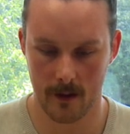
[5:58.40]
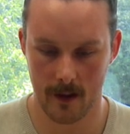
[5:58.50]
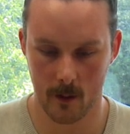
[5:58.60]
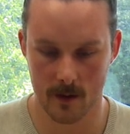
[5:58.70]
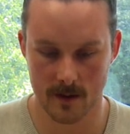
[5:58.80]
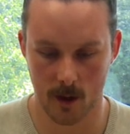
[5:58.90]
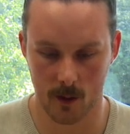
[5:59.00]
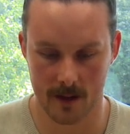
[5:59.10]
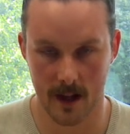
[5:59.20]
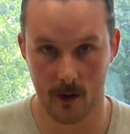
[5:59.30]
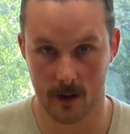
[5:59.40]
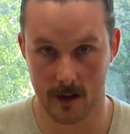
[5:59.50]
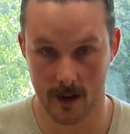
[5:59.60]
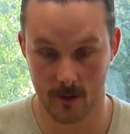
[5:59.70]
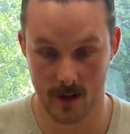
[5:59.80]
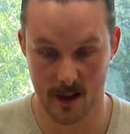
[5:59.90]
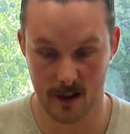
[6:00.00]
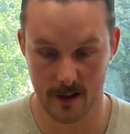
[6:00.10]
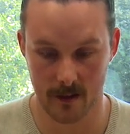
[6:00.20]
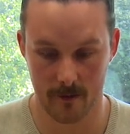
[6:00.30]
it will slow it down and really
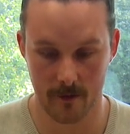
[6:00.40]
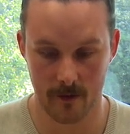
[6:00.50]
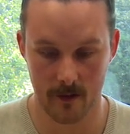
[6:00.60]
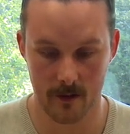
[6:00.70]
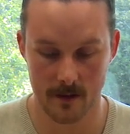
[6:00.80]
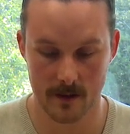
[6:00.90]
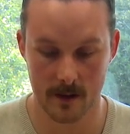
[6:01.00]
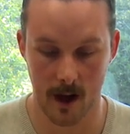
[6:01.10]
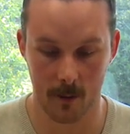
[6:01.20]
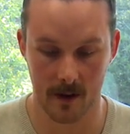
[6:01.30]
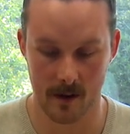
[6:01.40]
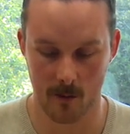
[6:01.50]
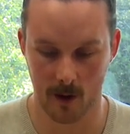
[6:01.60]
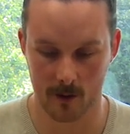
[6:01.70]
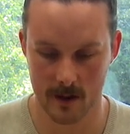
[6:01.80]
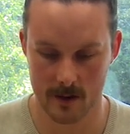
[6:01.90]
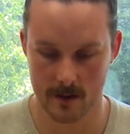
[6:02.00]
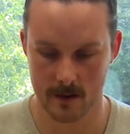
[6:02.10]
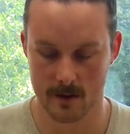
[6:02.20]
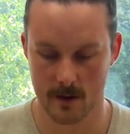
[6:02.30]
kind of stop any
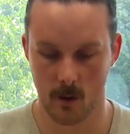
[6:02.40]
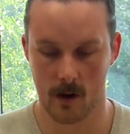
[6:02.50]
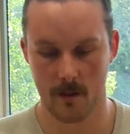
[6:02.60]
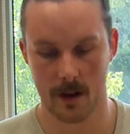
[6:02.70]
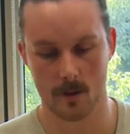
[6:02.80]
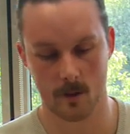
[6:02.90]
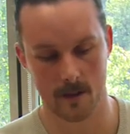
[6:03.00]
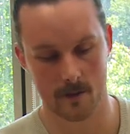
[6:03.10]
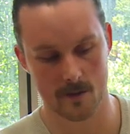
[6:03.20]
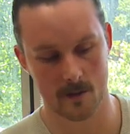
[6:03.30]
progress. So you want to make sure that there's